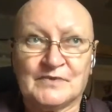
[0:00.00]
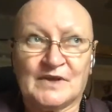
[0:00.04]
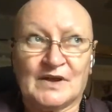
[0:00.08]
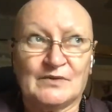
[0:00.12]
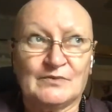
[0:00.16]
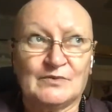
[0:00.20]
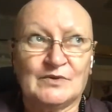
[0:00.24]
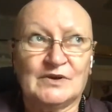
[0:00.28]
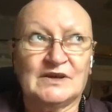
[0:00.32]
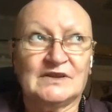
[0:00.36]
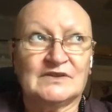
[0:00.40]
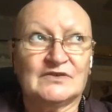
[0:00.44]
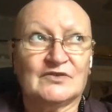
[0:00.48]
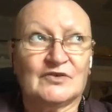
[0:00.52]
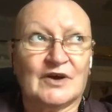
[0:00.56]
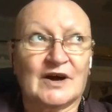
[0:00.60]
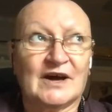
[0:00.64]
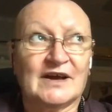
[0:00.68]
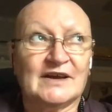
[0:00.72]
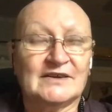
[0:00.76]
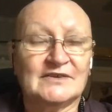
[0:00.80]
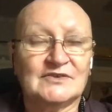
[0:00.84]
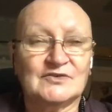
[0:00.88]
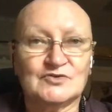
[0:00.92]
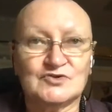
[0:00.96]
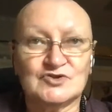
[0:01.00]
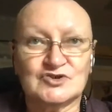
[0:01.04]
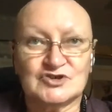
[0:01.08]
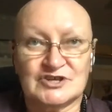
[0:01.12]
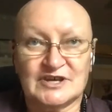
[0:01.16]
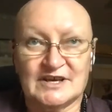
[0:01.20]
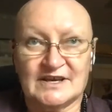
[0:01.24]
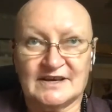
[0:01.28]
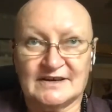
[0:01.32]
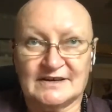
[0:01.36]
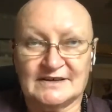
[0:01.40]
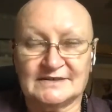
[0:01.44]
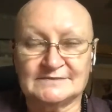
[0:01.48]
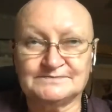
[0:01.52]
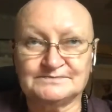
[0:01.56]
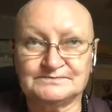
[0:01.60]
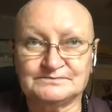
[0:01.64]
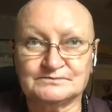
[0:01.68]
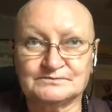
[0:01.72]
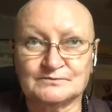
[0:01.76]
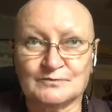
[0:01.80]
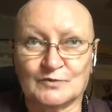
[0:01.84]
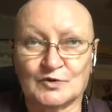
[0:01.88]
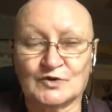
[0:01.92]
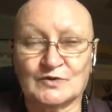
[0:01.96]
We try to share
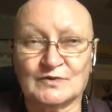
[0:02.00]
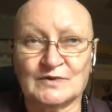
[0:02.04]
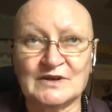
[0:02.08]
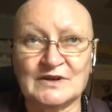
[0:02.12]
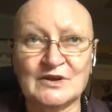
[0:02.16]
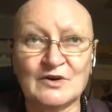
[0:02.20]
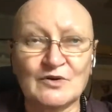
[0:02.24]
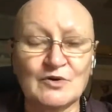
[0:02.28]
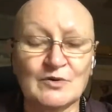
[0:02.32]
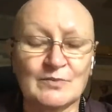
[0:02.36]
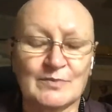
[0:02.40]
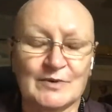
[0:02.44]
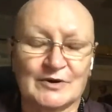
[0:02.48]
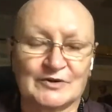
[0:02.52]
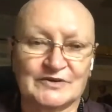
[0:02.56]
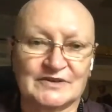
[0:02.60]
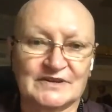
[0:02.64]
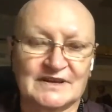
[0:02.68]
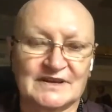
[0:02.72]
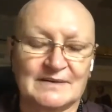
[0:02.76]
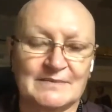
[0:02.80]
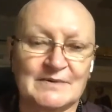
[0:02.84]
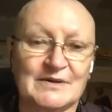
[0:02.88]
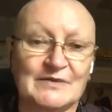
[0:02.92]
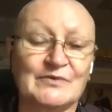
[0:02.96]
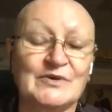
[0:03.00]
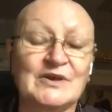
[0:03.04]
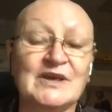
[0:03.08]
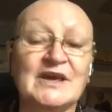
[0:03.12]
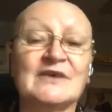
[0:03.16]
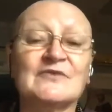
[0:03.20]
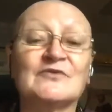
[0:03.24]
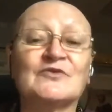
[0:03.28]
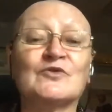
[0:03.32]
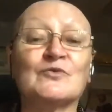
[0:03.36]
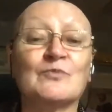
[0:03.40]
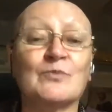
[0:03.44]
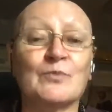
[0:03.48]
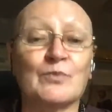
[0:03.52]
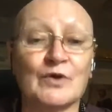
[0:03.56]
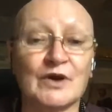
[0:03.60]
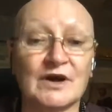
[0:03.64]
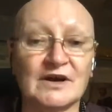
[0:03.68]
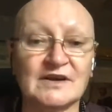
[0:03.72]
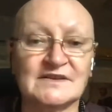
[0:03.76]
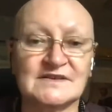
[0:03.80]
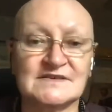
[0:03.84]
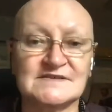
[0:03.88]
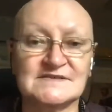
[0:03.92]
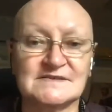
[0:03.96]
what we know about the Dhamma. We have to
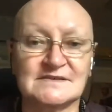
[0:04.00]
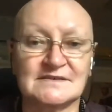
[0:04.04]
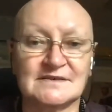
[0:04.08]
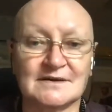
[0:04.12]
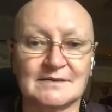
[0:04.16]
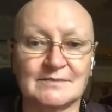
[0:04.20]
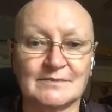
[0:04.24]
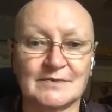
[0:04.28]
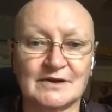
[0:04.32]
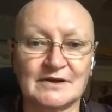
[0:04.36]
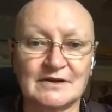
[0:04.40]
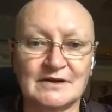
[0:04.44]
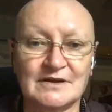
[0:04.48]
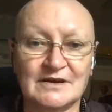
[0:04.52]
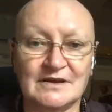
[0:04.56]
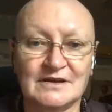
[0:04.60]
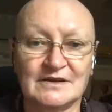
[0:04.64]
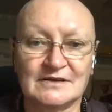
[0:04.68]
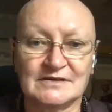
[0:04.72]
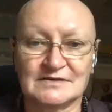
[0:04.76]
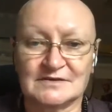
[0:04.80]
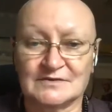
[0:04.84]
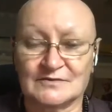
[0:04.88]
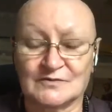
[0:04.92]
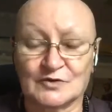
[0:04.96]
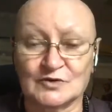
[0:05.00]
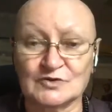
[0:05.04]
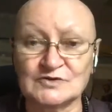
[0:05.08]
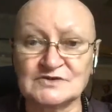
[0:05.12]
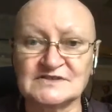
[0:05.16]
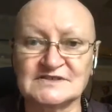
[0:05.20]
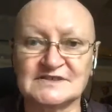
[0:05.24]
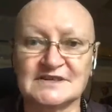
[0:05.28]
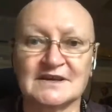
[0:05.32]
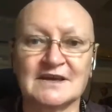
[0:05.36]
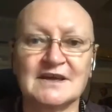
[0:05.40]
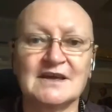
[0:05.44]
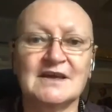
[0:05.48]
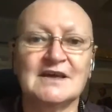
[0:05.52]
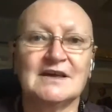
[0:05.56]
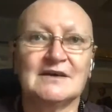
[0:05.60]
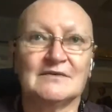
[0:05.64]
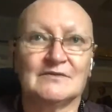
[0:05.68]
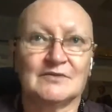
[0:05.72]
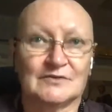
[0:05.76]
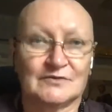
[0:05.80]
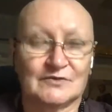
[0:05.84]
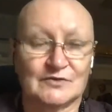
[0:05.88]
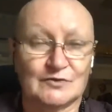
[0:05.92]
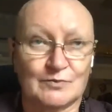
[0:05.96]
practice the Dhamma. The first thing,
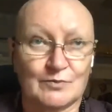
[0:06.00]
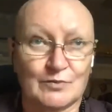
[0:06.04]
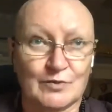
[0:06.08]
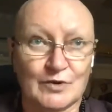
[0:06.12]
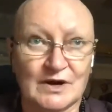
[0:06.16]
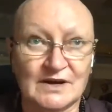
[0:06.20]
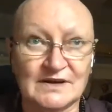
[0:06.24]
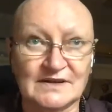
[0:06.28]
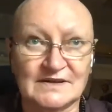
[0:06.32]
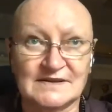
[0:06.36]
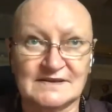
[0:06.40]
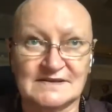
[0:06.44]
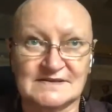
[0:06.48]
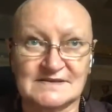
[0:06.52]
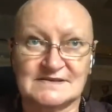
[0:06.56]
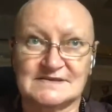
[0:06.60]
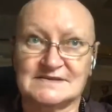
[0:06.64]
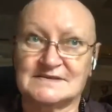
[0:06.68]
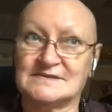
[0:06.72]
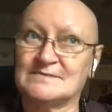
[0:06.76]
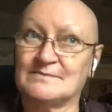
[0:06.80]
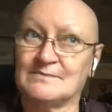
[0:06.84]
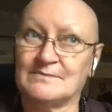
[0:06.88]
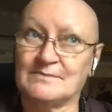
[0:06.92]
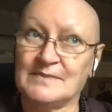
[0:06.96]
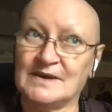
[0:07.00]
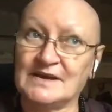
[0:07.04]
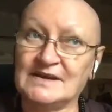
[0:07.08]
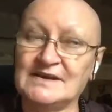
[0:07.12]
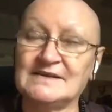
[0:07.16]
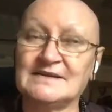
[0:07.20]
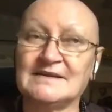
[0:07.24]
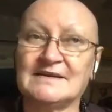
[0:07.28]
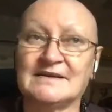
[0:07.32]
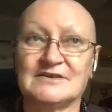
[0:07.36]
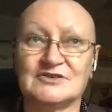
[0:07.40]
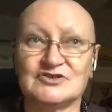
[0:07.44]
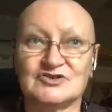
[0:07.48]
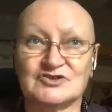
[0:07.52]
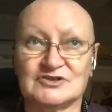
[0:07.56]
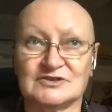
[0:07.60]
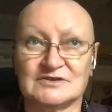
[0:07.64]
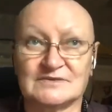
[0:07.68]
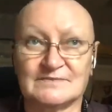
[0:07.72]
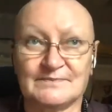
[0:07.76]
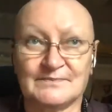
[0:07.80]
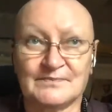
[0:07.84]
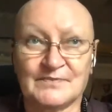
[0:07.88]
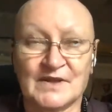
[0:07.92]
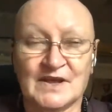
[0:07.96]
we have to practice meditation.
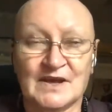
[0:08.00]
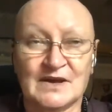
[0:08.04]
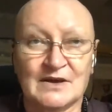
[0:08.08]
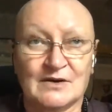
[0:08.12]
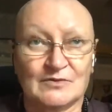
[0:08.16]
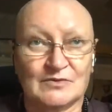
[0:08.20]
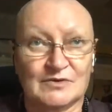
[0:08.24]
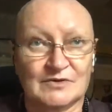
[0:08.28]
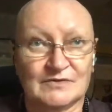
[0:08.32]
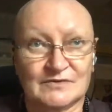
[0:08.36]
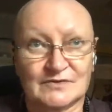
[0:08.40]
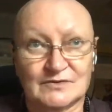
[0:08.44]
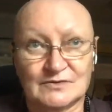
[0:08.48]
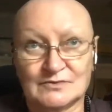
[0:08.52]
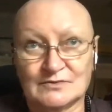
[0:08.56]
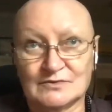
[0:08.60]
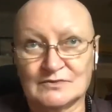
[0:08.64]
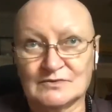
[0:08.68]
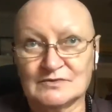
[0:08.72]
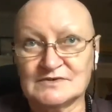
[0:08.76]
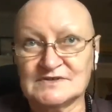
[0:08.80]
We have to